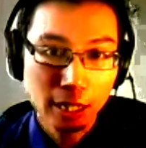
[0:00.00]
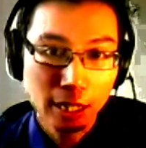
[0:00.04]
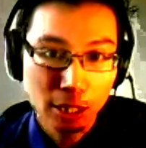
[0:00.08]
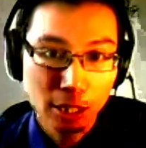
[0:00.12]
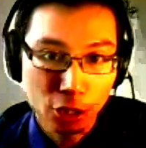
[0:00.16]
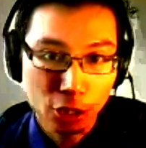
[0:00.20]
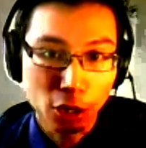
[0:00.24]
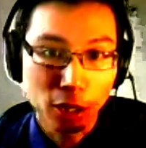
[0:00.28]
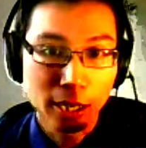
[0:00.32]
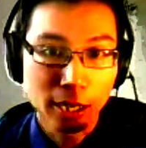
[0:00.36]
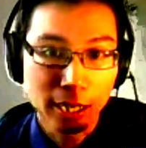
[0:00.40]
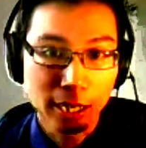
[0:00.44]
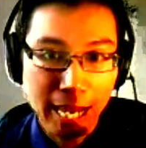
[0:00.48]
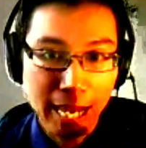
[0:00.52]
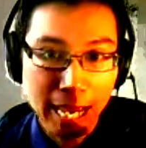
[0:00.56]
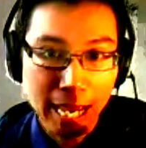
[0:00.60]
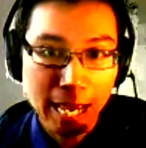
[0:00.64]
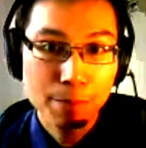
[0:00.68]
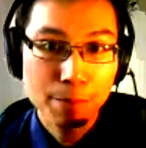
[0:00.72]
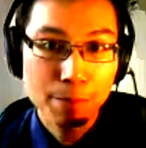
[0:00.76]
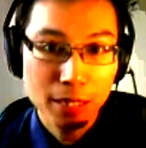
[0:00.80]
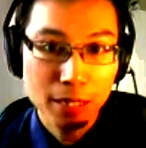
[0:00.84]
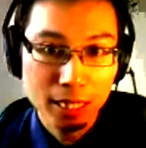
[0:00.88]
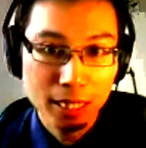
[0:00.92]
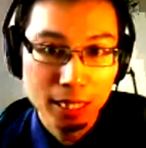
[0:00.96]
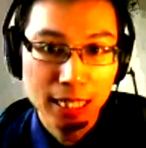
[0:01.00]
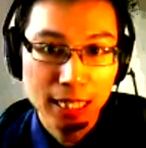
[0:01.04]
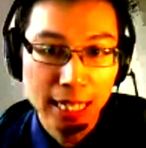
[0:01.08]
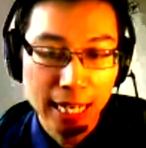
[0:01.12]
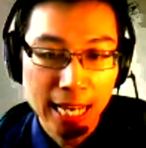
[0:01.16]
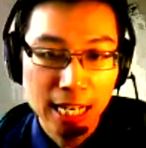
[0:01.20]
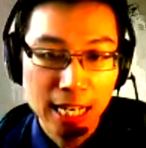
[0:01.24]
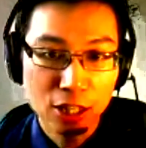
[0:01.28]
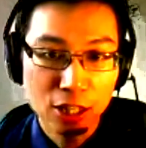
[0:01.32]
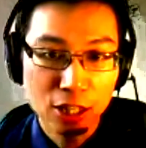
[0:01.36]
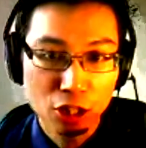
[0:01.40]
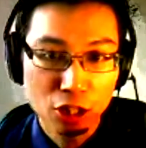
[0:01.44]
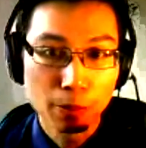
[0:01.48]
dot M C
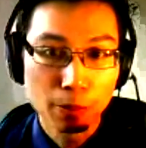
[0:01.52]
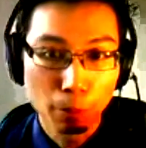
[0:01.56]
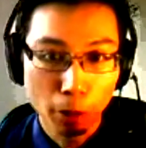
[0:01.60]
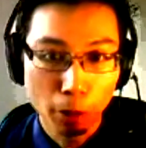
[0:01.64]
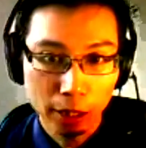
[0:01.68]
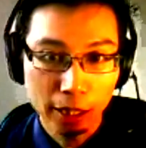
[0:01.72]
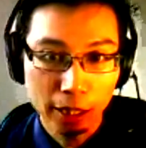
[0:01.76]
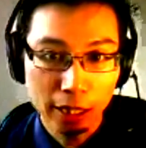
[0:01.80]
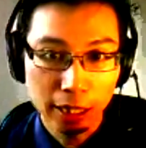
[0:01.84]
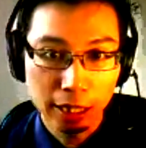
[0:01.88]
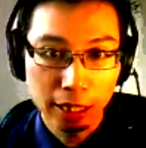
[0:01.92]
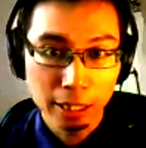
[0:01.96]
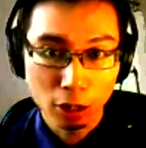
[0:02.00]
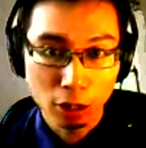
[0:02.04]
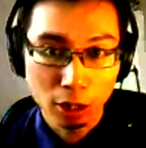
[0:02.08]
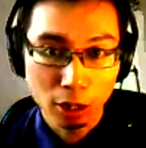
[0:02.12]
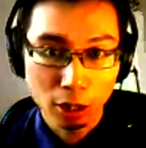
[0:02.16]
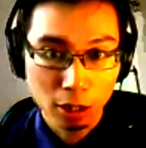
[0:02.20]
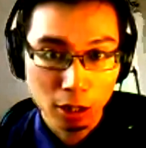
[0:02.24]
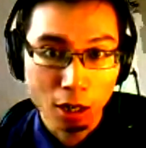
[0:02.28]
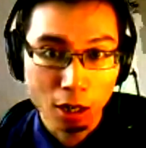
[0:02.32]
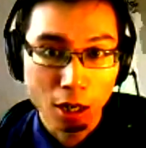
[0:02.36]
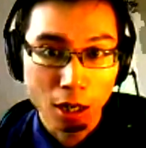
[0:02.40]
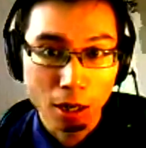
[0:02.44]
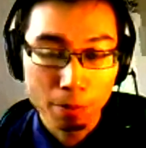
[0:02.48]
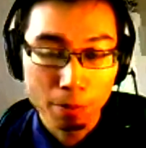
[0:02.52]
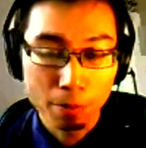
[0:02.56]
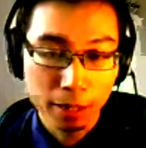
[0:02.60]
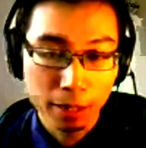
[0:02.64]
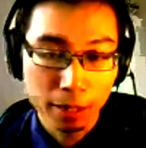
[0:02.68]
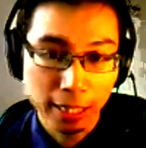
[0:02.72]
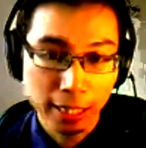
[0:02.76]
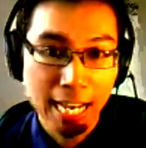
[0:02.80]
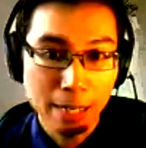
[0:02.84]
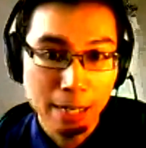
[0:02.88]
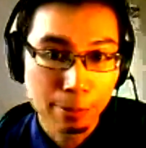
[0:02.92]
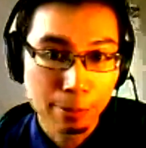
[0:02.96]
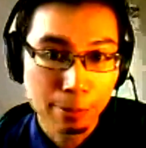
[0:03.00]
N G marketing dot com,
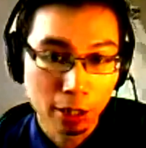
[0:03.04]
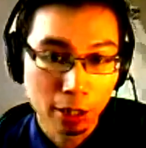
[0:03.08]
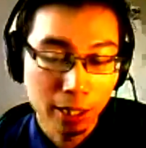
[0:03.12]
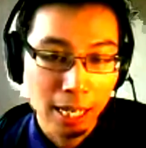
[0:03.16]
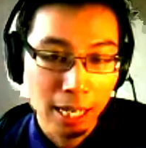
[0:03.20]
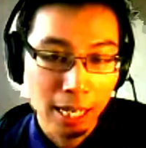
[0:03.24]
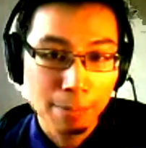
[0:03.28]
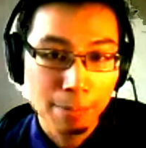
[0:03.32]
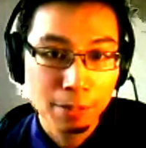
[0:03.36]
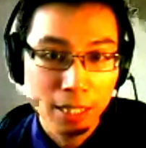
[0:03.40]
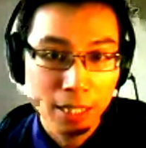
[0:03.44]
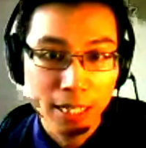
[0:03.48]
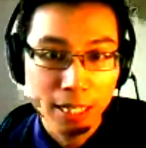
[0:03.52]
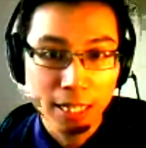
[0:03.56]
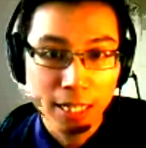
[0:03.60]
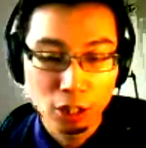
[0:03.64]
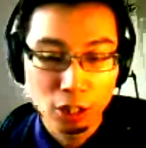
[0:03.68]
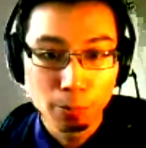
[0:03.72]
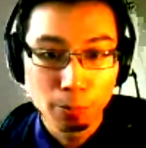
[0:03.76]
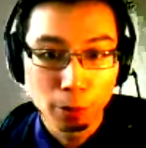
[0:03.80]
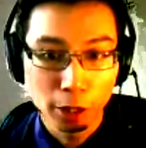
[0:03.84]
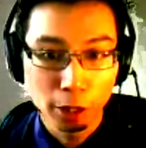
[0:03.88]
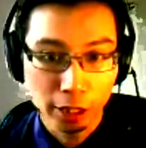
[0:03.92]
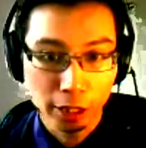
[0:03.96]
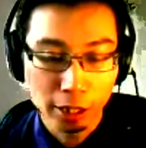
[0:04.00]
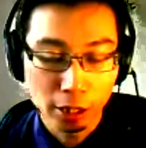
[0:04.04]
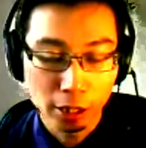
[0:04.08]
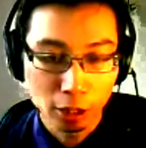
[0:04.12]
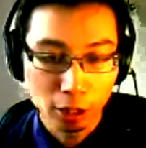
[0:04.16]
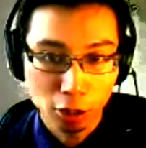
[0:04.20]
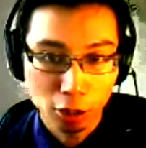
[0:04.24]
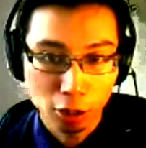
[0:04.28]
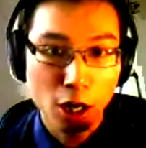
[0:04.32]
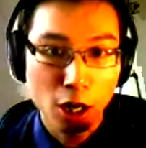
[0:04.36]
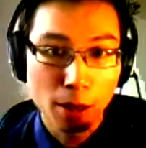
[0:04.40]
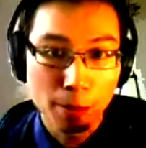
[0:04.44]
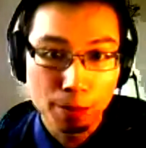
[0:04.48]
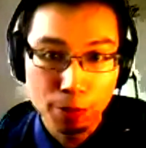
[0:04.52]
academy dot M C N G marketing dot
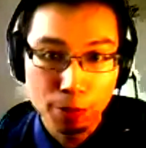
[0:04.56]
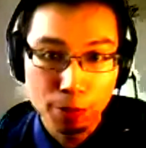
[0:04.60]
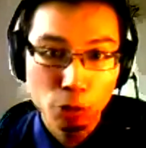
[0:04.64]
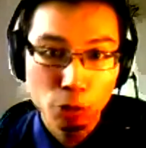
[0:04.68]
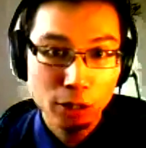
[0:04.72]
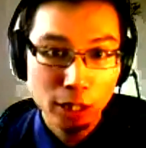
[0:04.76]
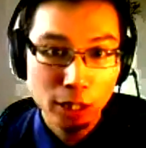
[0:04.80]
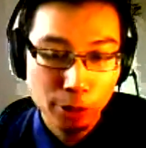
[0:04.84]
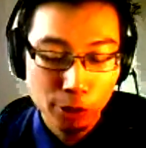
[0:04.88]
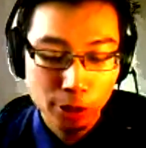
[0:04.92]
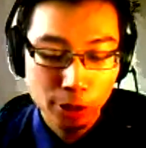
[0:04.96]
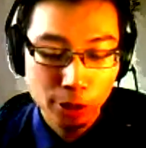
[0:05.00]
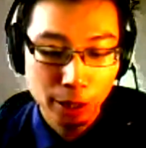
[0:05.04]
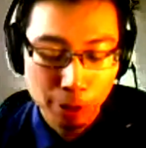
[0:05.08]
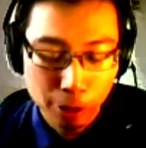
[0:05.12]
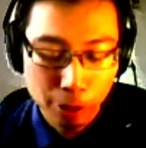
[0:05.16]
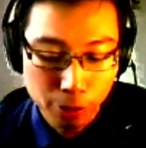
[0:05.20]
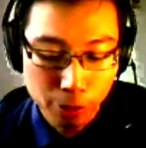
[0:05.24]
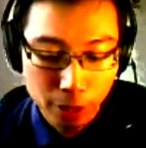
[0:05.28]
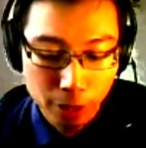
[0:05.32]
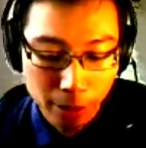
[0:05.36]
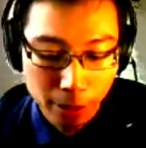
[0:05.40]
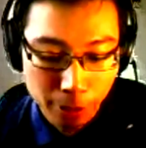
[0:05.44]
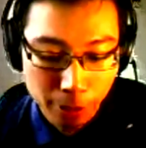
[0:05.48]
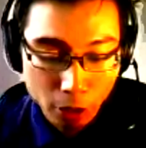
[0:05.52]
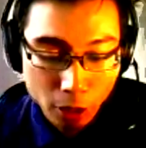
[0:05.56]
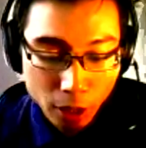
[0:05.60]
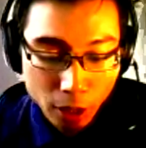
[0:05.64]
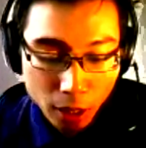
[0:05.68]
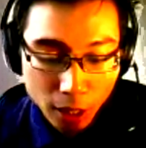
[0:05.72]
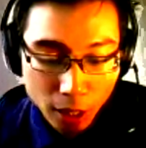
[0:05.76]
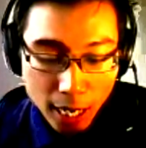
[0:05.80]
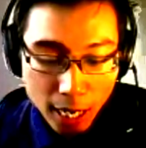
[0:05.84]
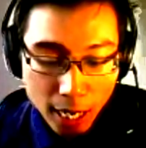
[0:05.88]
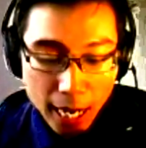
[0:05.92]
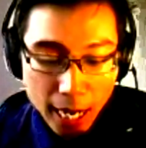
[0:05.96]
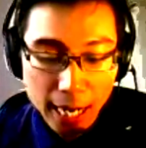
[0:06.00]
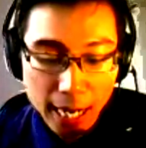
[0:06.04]
com, no W W W,
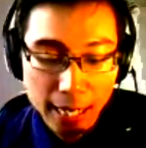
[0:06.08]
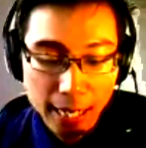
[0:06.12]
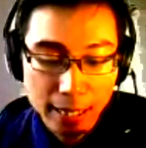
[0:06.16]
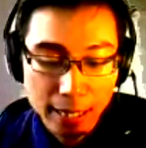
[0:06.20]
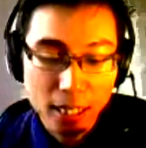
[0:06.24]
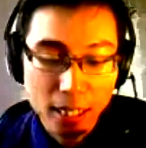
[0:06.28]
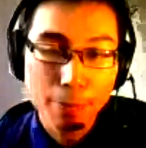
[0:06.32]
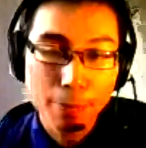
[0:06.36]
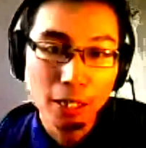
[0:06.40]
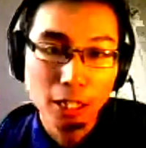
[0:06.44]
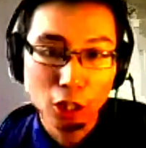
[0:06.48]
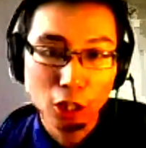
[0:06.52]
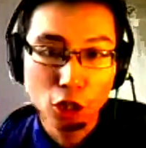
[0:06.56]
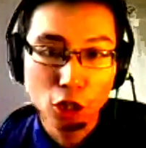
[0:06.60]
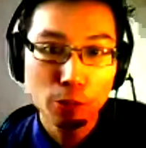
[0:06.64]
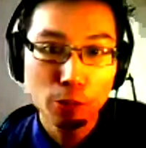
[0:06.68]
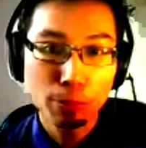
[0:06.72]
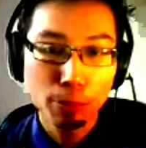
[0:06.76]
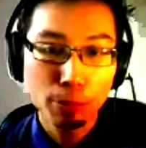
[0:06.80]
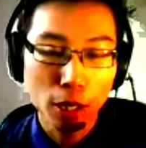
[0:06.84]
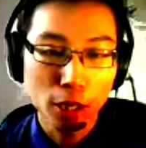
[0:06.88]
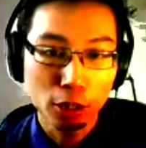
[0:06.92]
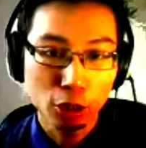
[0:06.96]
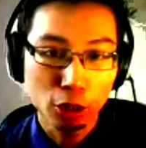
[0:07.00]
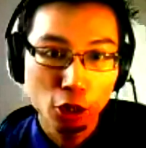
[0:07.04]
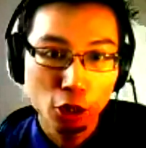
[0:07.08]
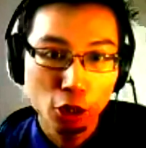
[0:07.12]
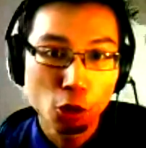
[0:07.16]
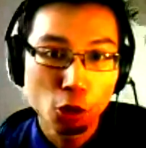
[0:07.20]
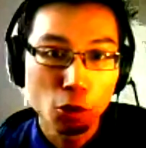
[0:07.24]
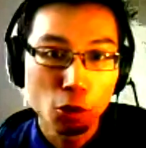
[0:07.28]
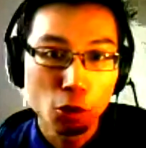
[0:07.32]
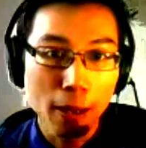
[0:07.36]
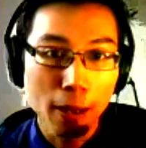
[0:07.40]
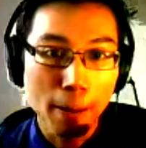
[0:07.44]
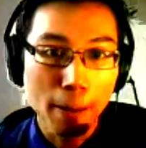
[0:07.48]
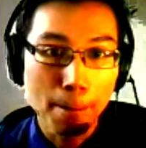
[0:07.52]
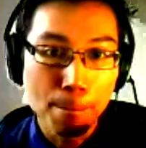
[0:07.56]
uh, type in the coupon code
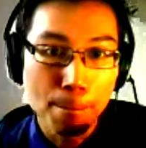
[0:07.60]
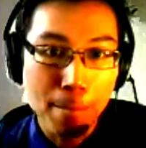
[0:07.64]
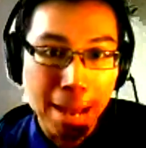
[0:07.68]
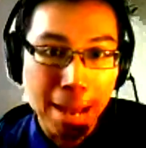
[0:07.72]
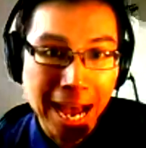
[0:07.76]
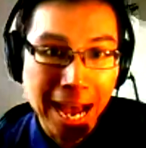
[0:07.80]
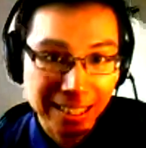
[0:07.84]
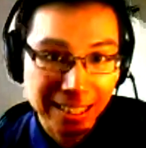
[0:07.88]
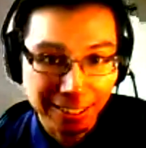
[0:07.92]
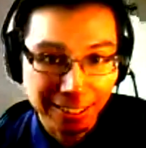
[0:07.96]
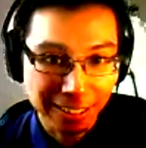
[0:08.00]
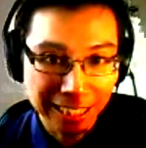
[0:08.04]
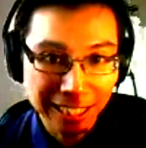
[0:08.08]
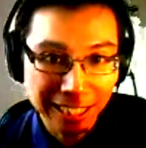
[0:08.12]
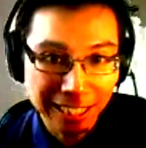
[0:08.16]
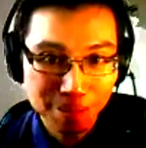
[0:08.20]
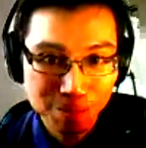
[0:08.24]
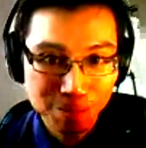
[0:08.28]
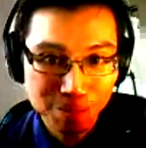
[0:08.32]
manly,